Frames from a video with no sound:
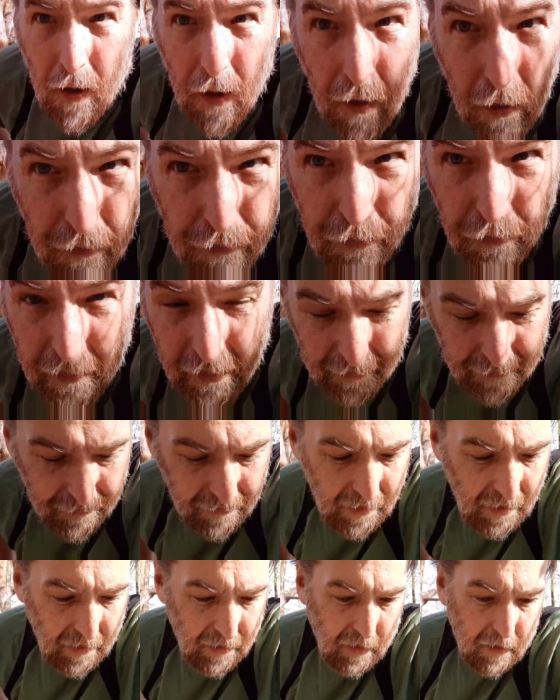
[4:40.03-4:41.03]
So that's
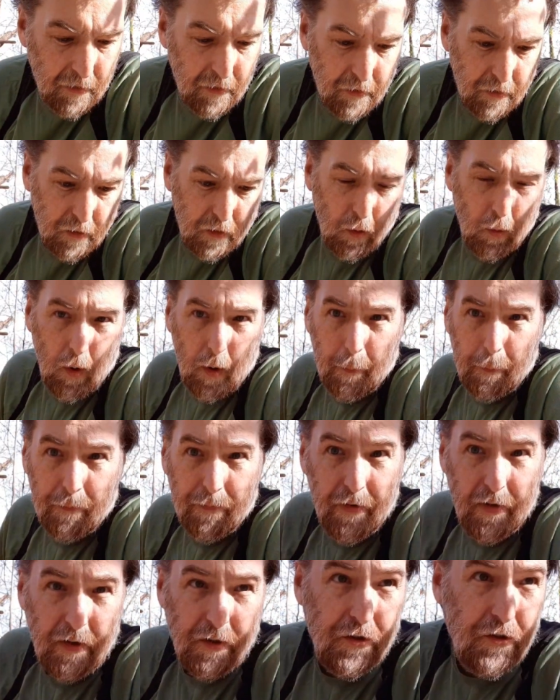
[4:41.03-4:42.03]
that. I'm going to go up,
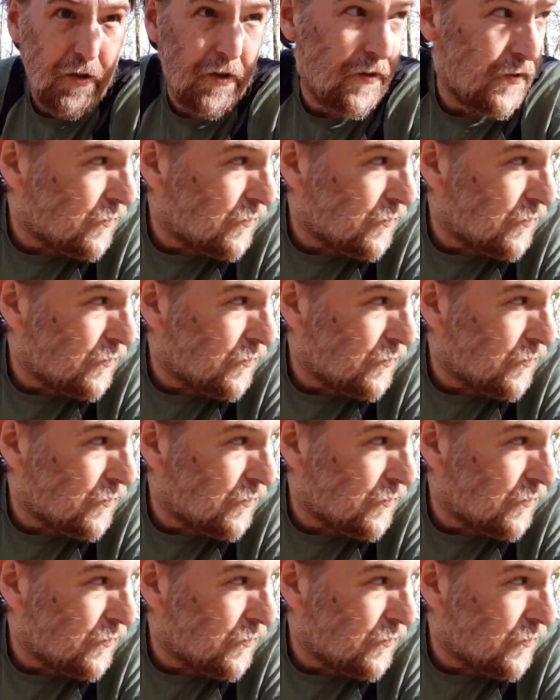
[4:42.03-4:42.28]
finish this